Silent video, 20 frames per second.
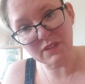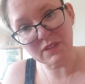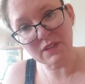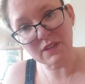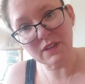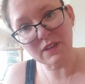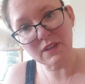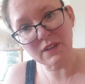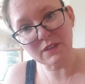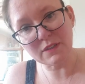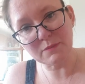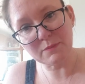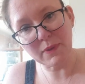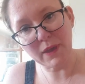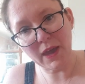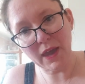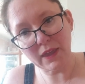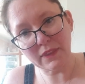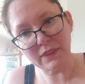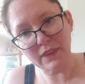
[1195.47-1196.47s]
just
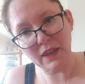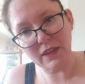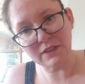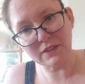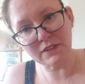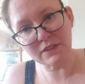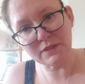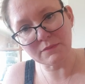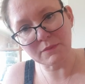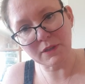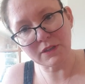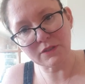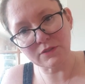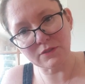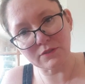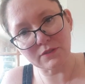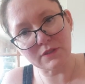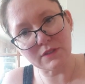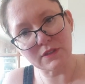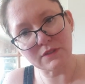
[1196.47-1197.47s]
pat that, just make
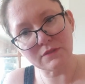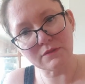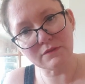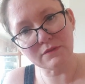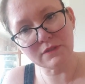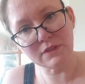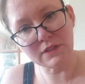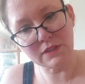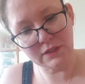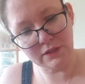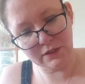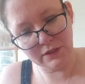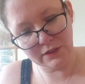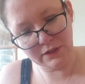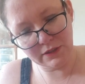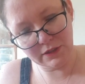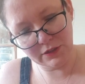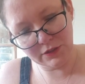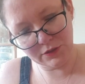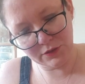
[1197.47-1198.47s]
sure that's really
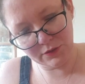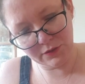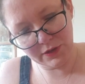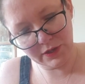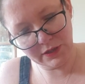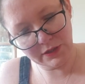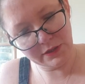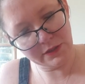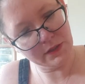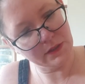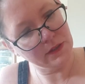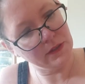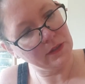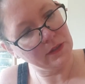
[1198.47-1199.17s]
nicely joined.